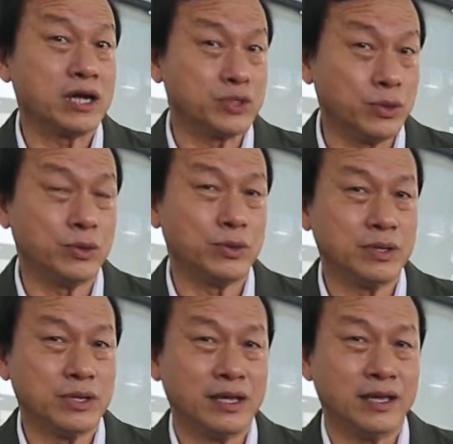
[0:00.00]
at all.
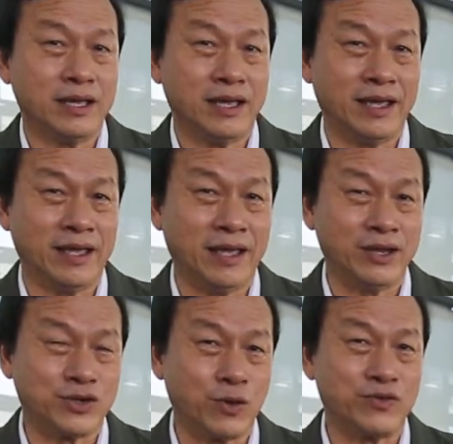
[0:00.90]

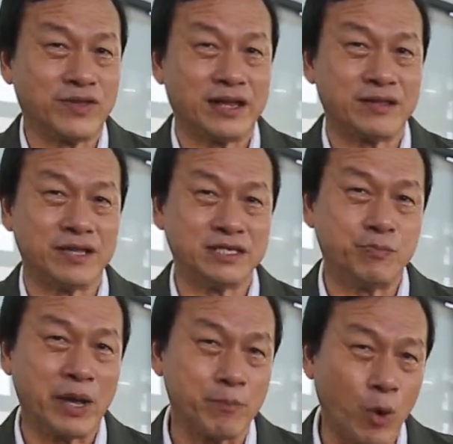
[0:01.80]
It shows that this
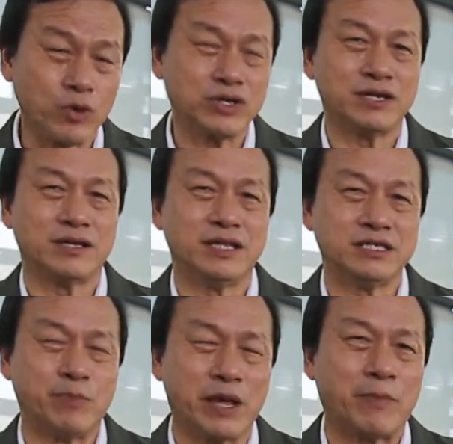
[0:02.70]
big boat,
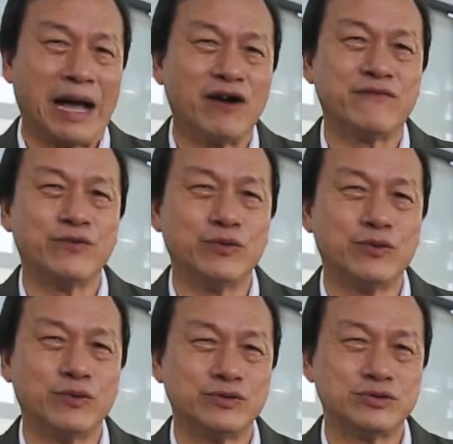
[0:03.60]
this big powerful
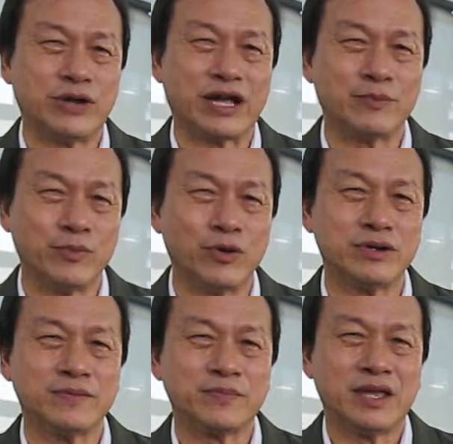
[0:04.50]
dragon boat
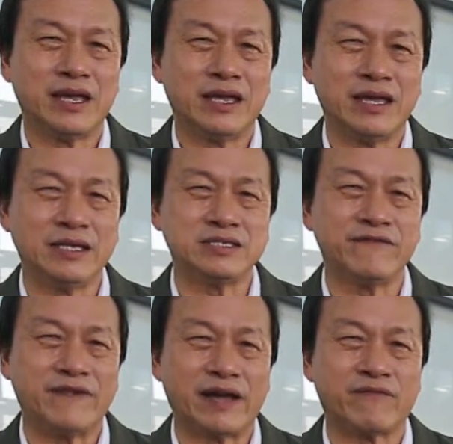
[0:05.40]
is in
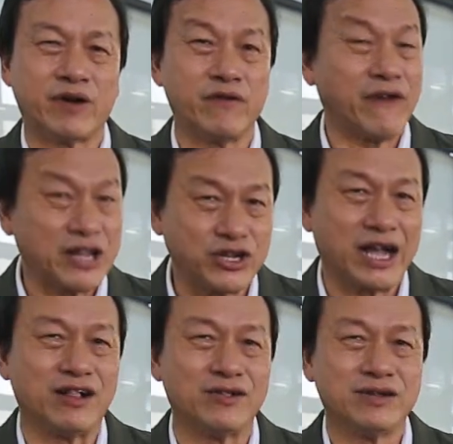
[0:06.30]
fact very
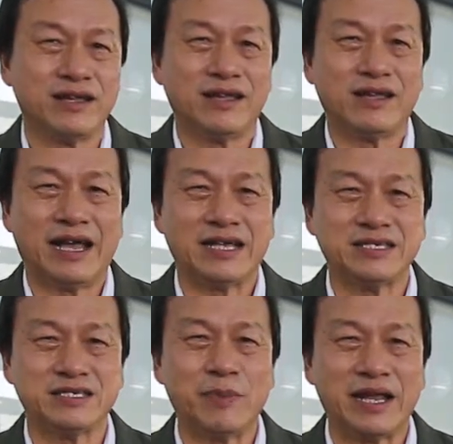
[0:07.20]
fragile
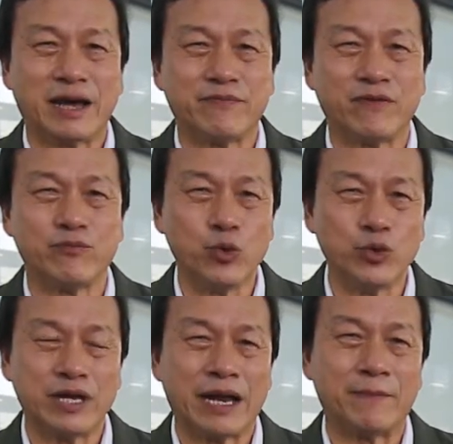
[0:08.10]
as it's made up of
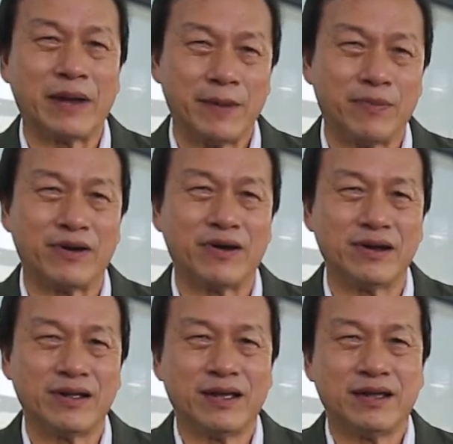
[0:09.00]
wood and paper.
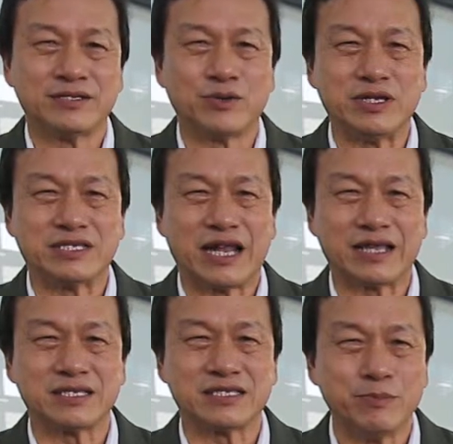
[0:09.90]
So it's
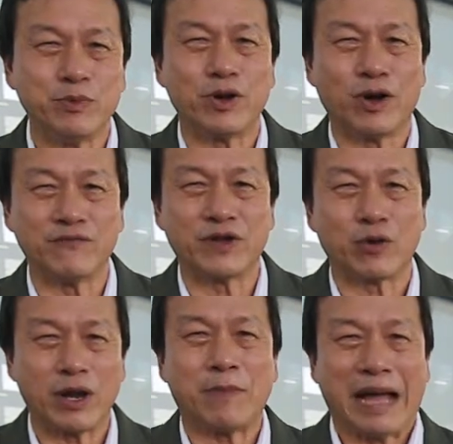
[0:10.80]
like a symbol of the
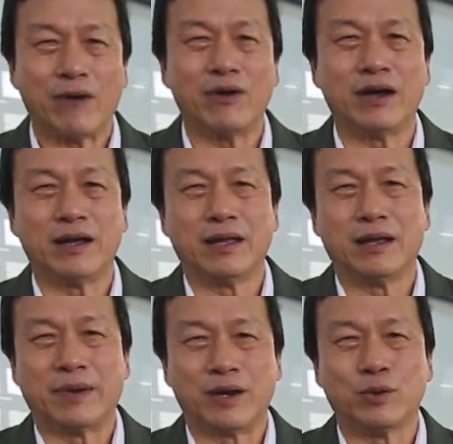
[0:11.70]
great power
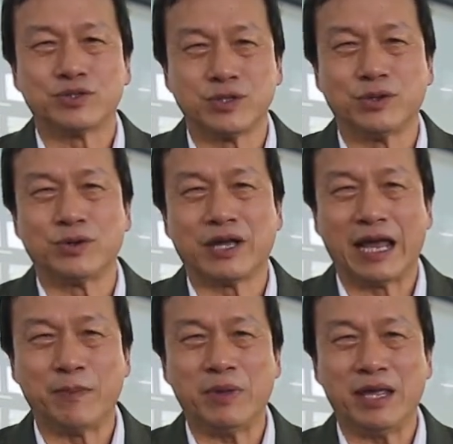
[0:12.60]
but also
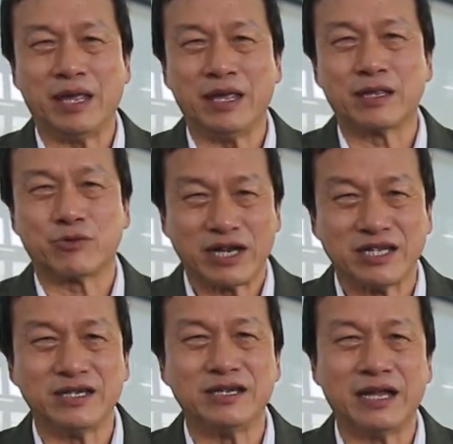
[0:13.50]
can be
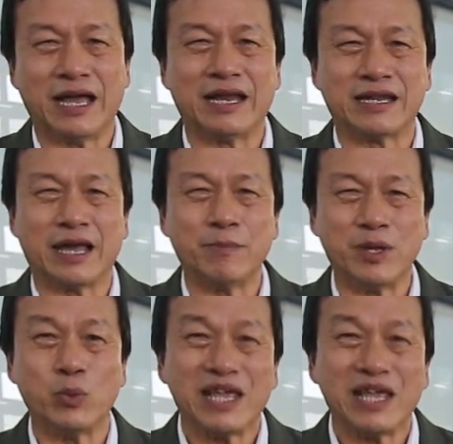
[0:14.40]
threatened and can be